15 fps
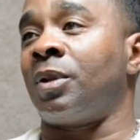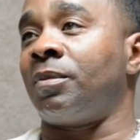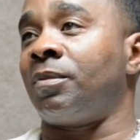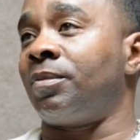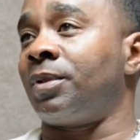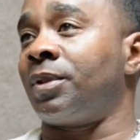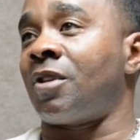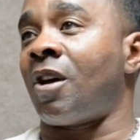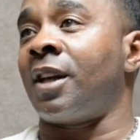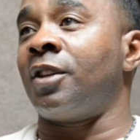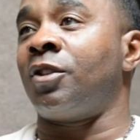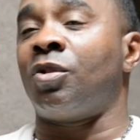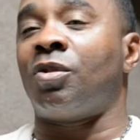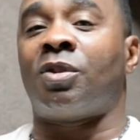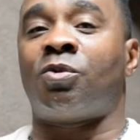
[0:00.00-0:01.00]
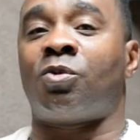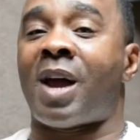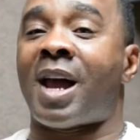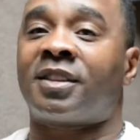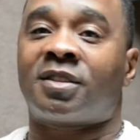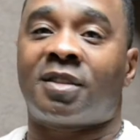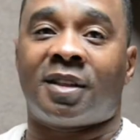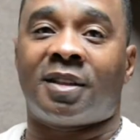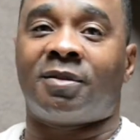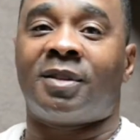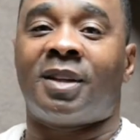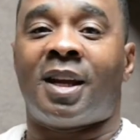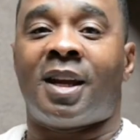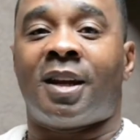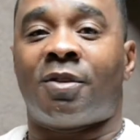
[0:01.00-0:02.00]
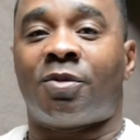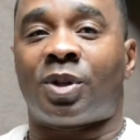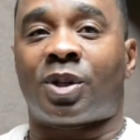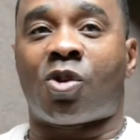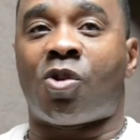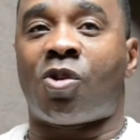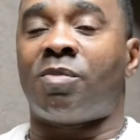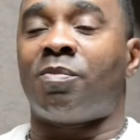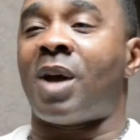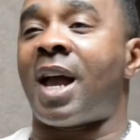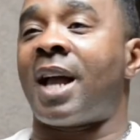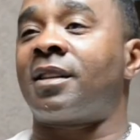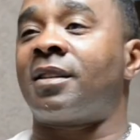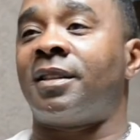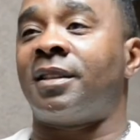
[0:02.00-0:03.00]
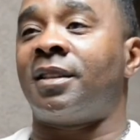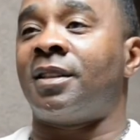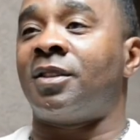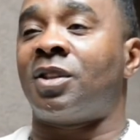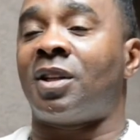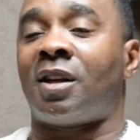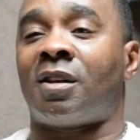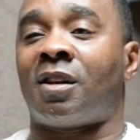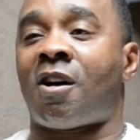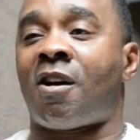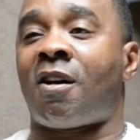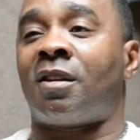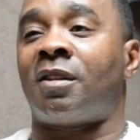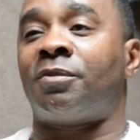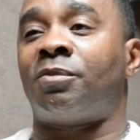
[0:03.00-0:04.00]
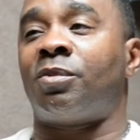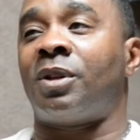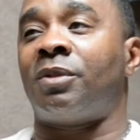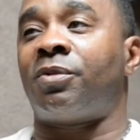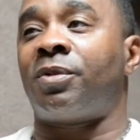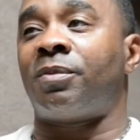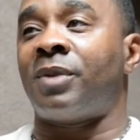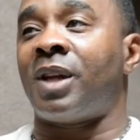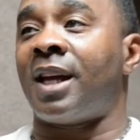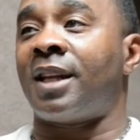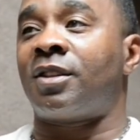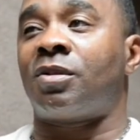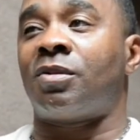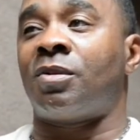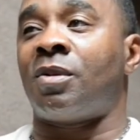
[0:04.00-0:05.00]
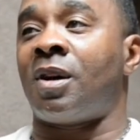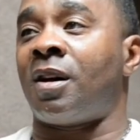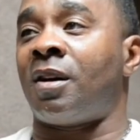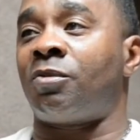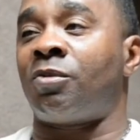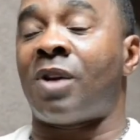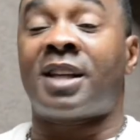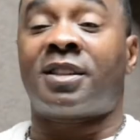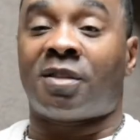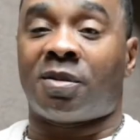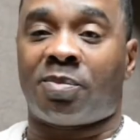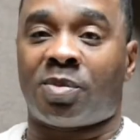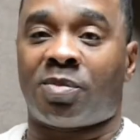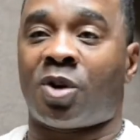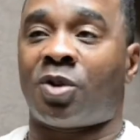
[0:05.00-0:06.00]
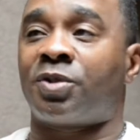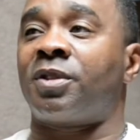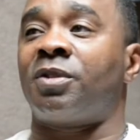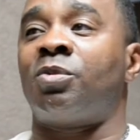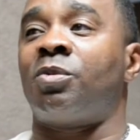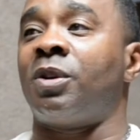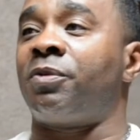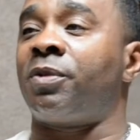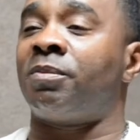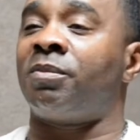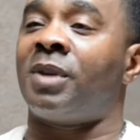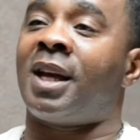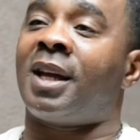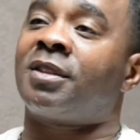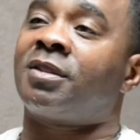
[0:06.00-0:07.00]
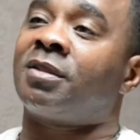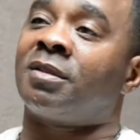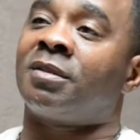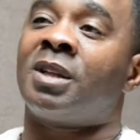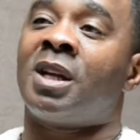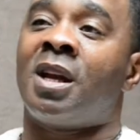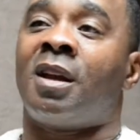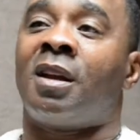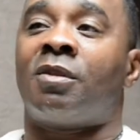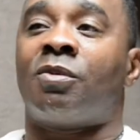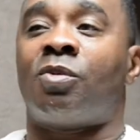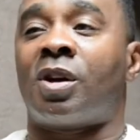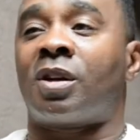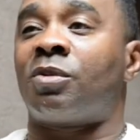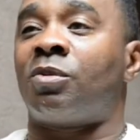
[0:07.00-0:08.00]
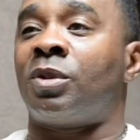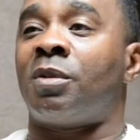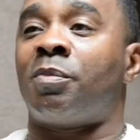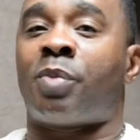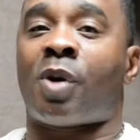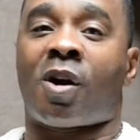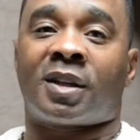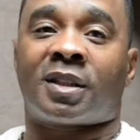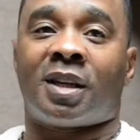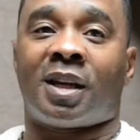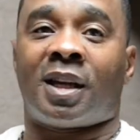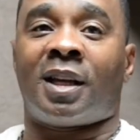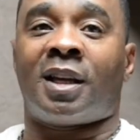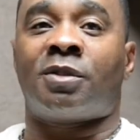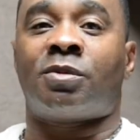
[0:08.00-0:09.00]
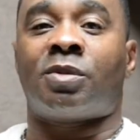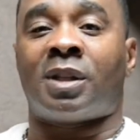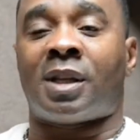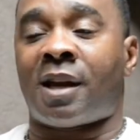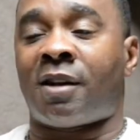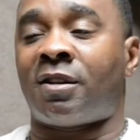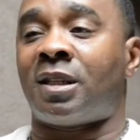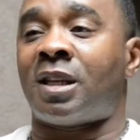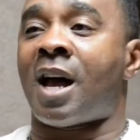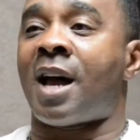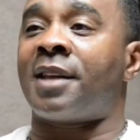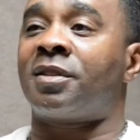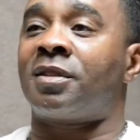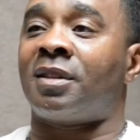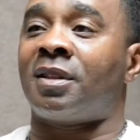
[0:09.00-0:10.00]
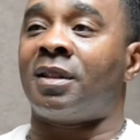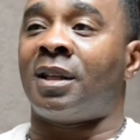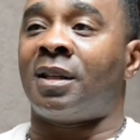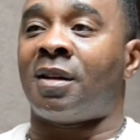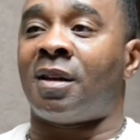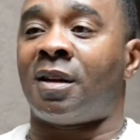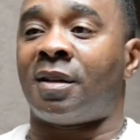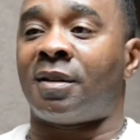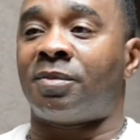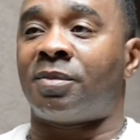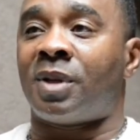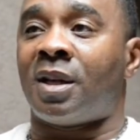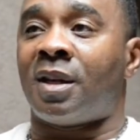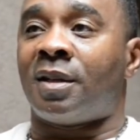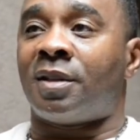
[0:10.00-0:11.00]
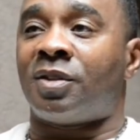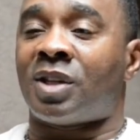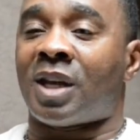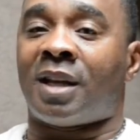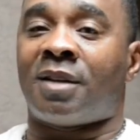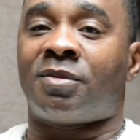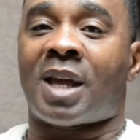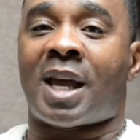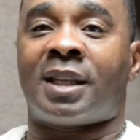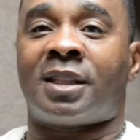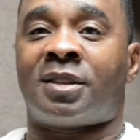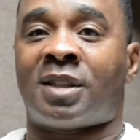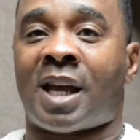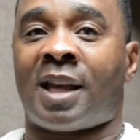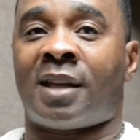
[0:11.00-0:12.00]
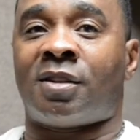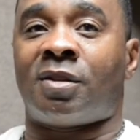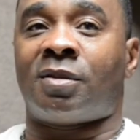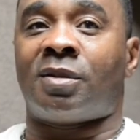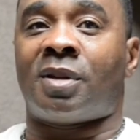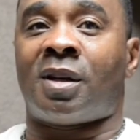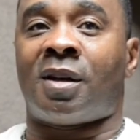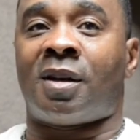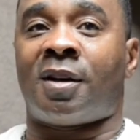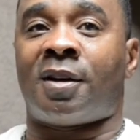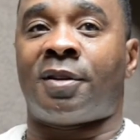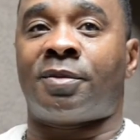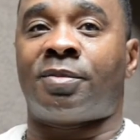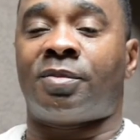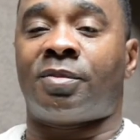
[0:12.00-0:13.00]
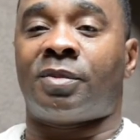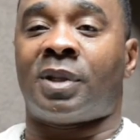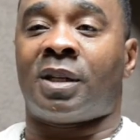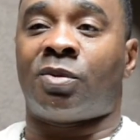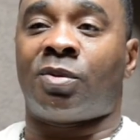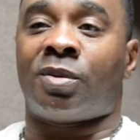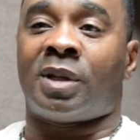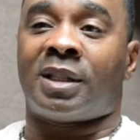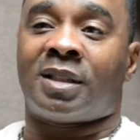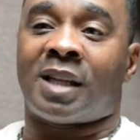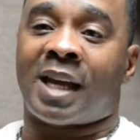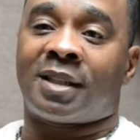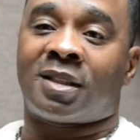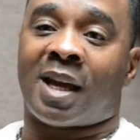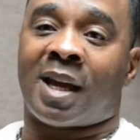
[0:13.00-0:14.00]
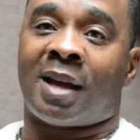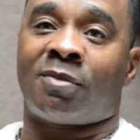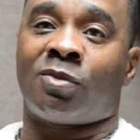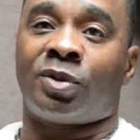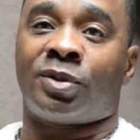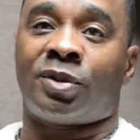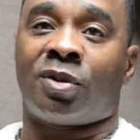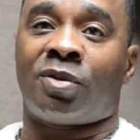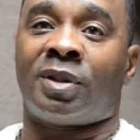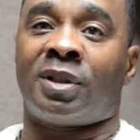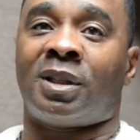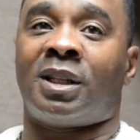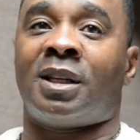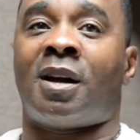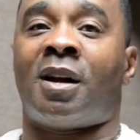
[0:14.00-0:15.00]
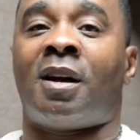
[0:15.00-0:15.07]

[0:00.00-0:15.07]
started doing wrestling with Corey Macklin and Jerry Lawler, went from that to wrestling promotions, went from that to working with the Barcades with Larry Dodson and James Alexander, who at that time was doing the